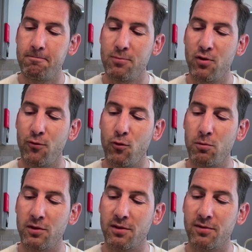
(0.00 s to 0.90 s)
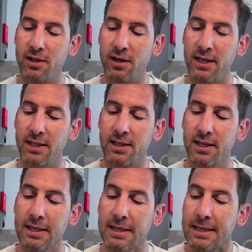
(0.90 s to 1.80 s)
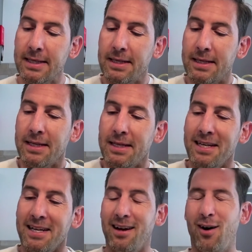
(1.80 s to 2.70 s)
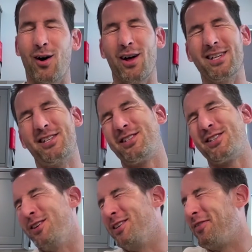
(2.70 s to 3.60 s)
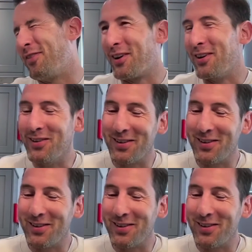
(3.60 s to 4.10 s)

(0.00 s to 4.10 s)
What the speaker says: Performance of the night. Oh, this is so difficult.